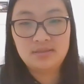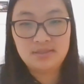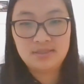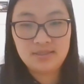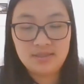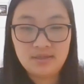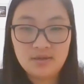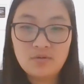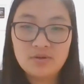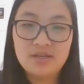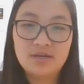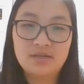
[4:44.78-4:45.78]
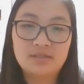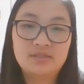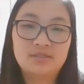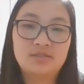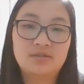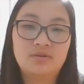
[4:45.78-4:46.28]

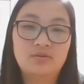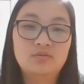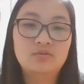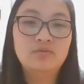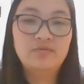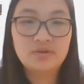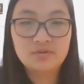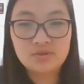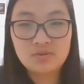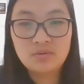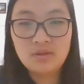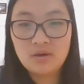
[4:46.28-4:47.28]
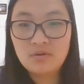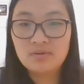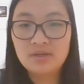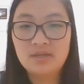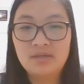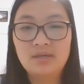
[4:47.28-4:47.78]
loneliness, who feel so
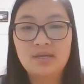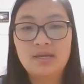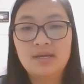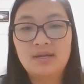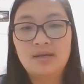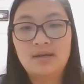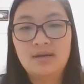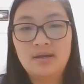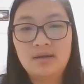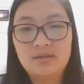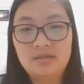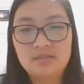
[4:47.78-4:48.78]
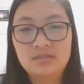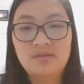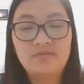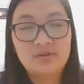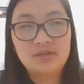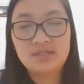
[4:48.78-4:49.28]
lonely at this
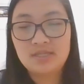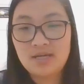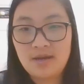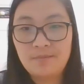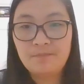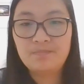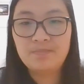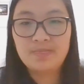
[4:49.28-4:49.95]
difficult time.